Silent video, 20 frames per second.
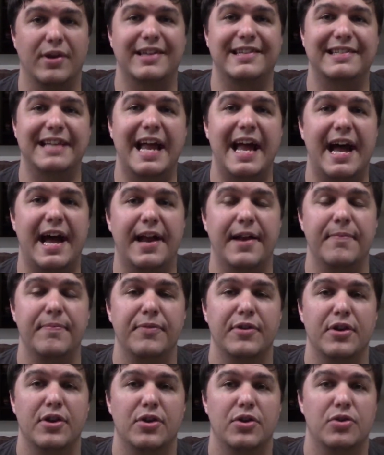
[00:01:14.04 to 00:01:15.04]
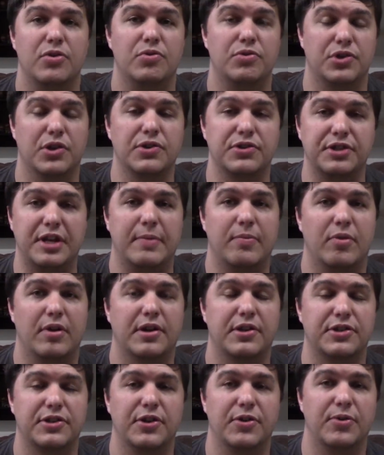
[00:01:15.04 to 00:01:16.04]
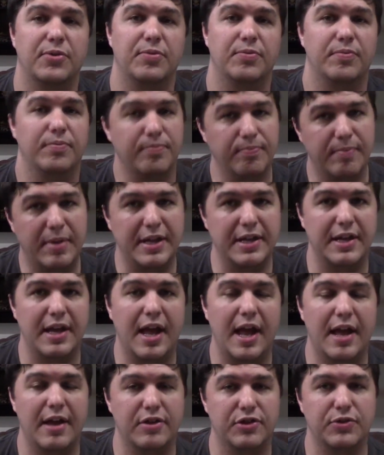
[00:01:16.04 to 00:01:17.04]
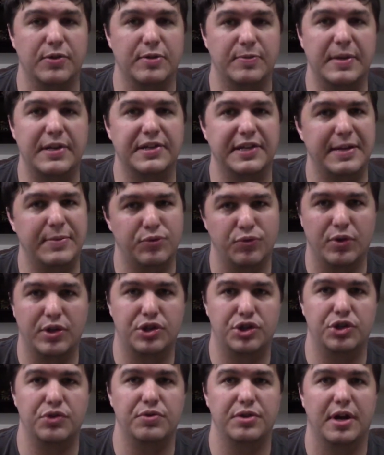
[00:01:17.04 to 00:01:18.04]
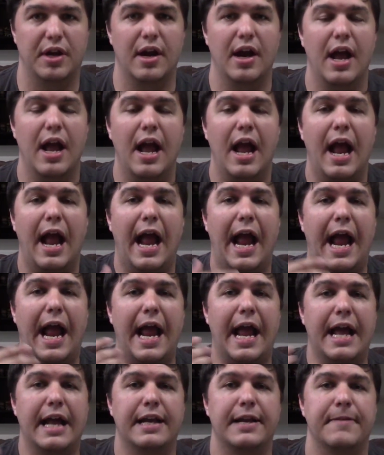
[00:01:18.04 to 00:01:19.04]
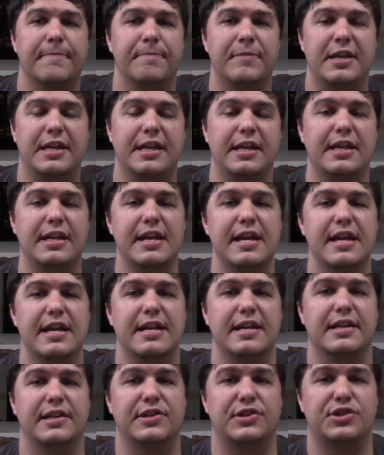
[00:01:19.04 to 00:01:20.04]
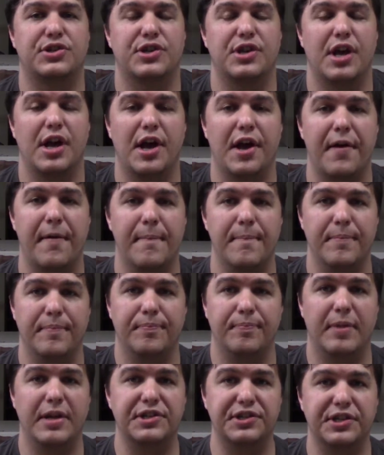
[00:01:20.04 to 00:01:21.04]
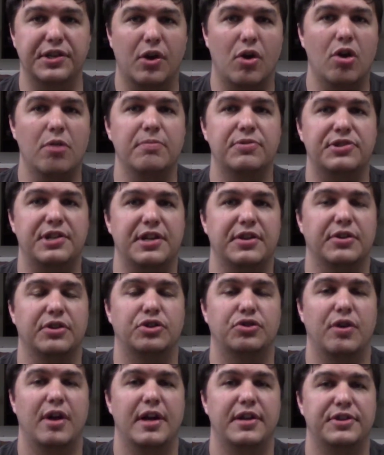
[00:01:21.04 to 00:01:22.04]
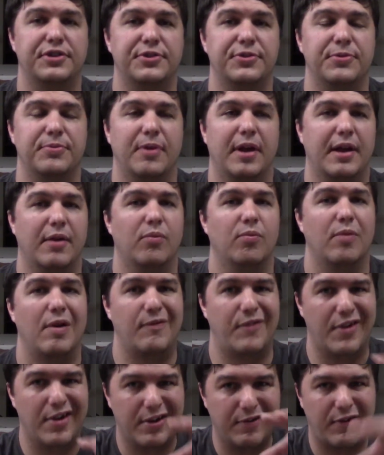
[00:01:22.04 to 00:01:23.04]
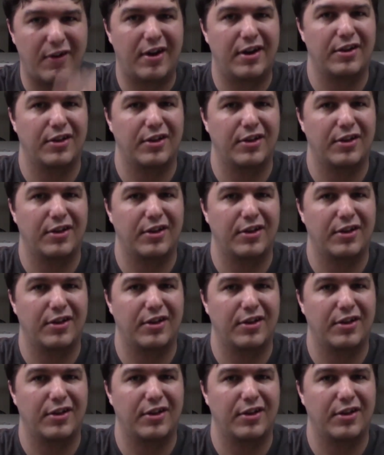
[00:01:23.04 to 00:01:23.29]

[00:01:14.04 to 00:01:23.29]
dad, who's also named Rick. So his basic name is Rick Jr. And he is basically an arms dealer trying to, like, a very, very